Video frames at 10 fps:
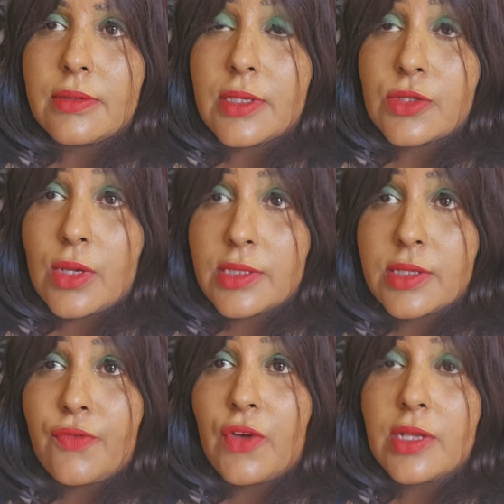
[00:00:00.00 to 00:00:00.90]
this
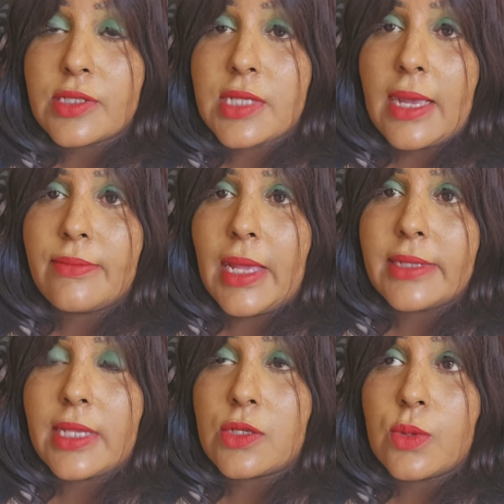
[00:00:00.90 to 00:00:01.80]
was the first
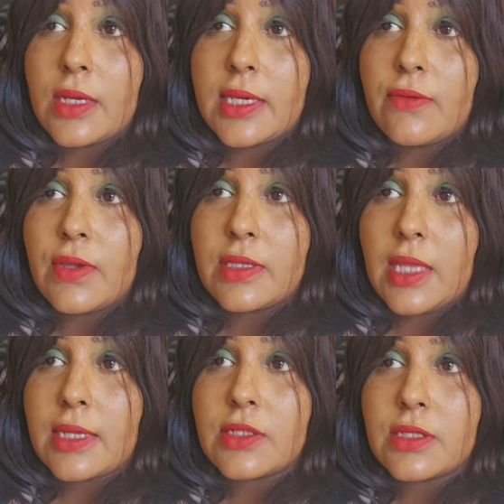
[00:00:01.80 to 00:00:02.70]
timeline that we are given
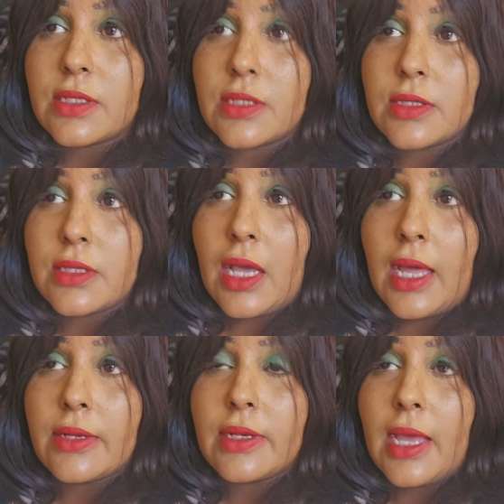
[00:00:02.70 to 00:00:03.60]
that the
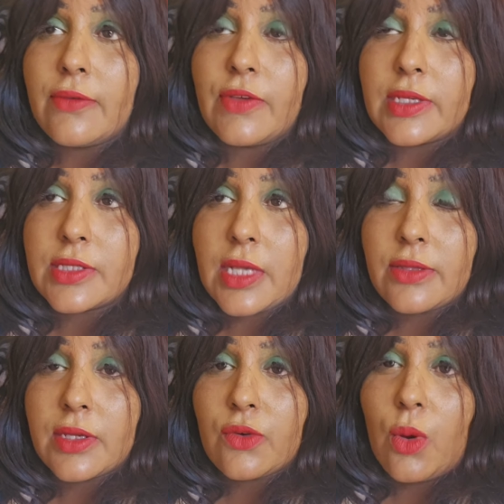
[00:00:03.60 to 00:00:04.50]
unlivings
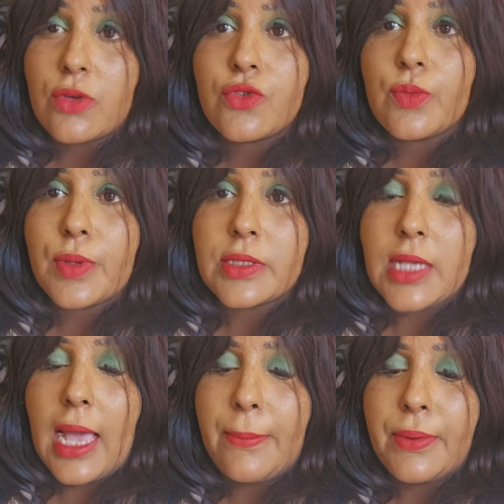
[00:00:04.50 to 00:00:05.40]
and the
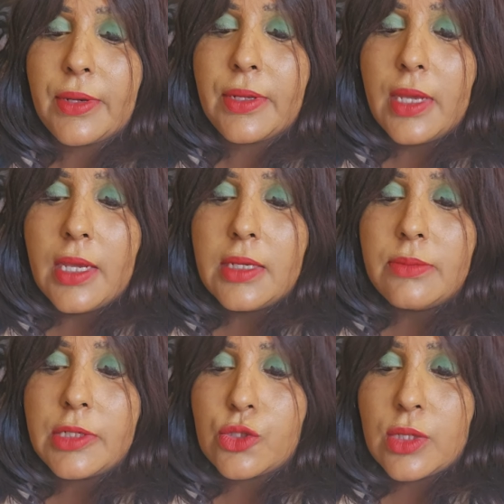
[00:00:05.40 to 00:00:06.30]
quadruples happen
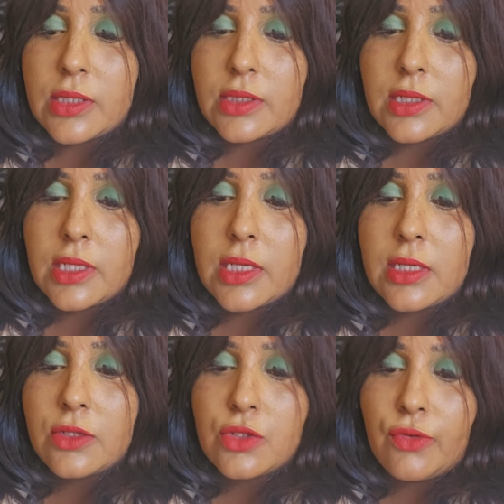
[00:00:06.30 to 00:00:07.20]
between
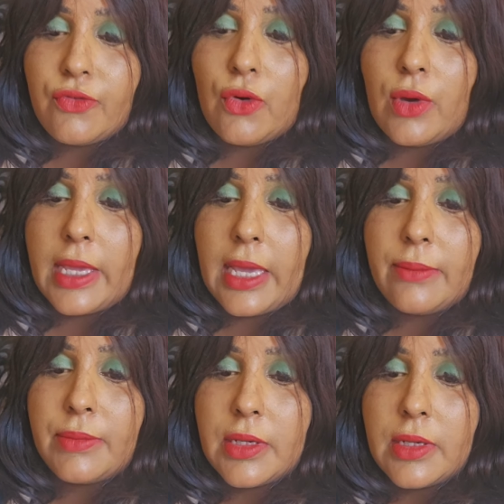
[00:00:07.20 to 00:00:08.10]
3 to 4
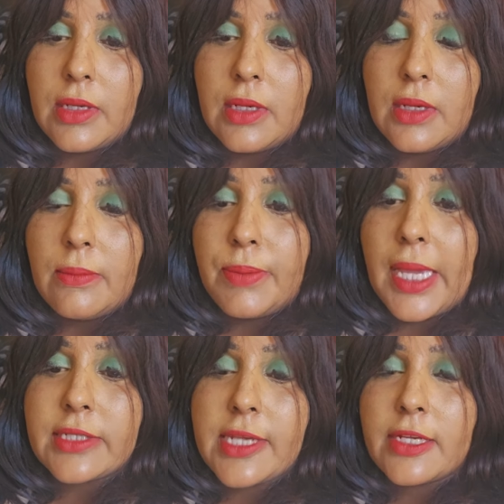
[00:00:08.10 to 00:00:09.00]
a.m.
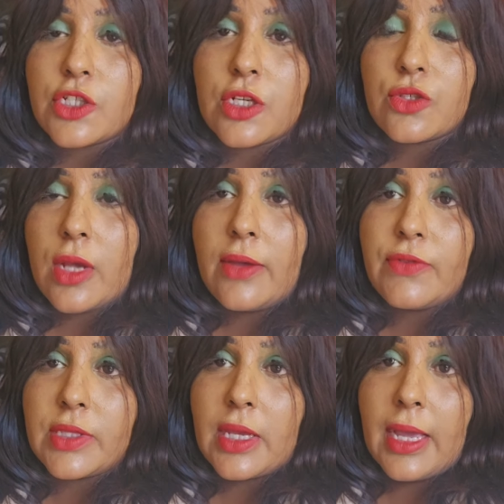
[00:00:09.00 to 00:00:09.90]
Pay attention to
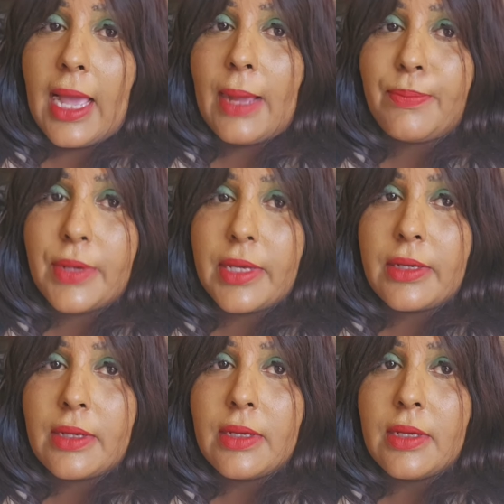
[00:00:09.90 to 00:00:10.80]
everything
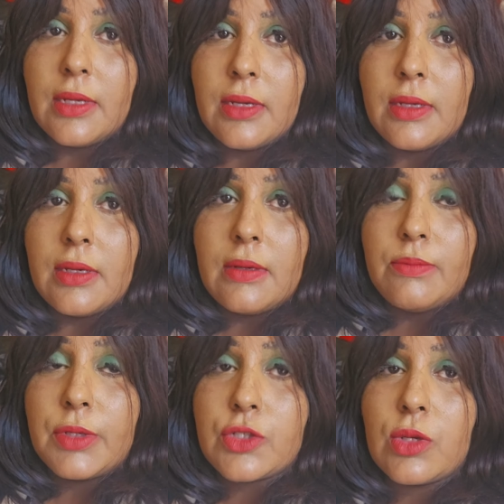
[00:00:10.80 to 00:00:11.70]
happening
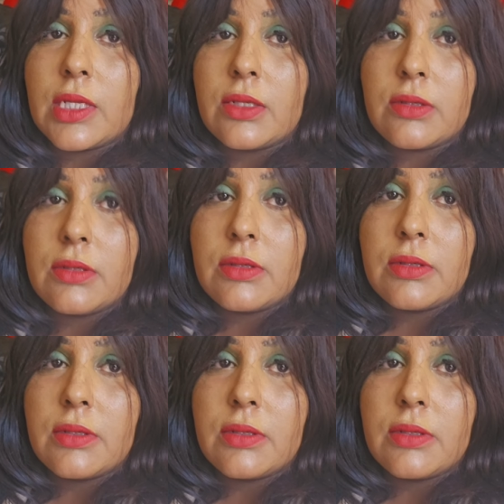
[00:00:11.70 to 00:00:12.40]
between